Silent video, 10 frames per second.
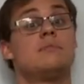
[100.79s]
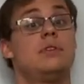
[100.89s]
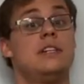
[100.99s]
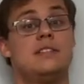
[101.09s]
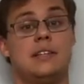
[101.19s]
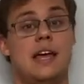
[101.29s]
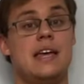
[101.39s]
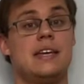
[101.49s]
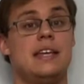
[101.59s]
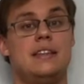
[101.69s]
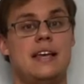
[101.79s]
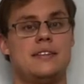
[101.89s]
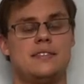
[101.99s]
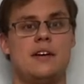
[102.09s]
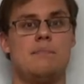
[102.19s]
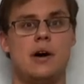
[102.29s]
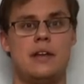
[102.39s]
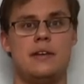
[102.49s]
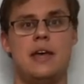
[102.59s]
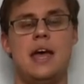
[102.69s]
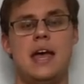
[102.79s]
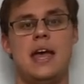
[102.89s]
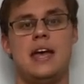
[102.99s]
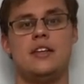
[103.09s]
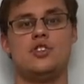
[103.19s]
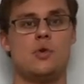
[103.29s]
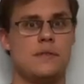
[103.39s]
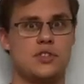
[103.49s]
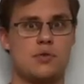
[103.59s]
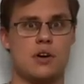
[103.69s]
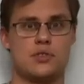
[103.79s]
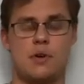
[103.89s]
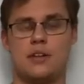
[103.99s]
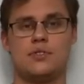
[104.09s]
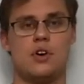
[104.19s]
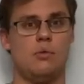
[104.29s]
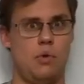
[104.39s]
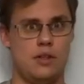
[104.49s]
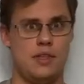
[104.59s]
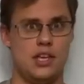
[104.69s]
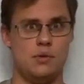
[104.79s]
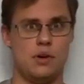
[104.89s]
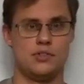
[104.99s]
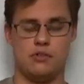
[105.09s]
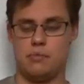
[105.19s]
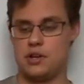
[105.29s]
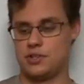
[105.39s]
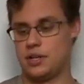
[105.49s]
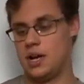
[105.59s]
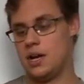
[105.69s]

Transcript: please like and hit that sub button and join the Strong Squad. So I want to thank you all so much.